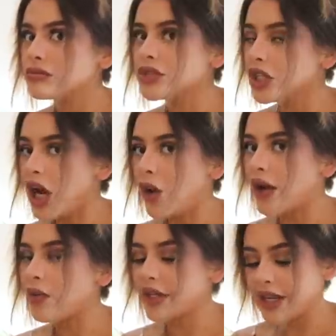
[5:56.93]
you know, I
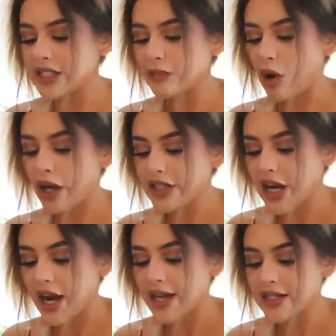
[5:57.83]
don't want to get
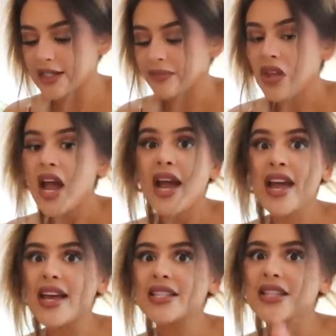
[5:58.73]
demonetized.
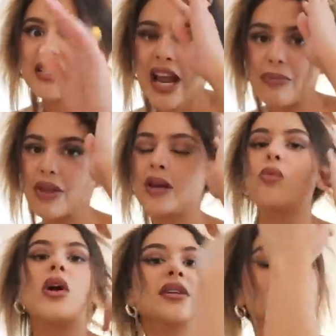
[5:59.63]
And the type that it
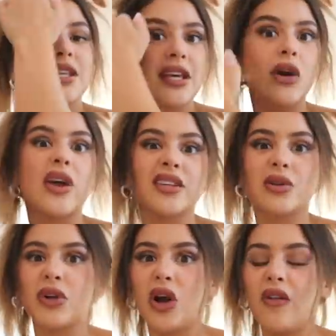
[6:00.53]
was is like, okay, so
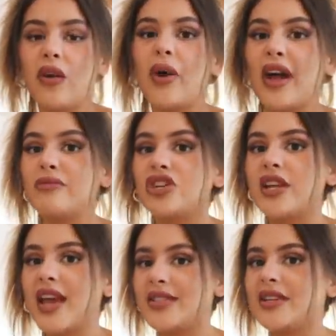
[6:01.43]
we all know what
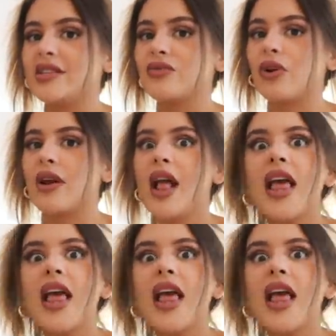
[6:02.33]
MGK stands for.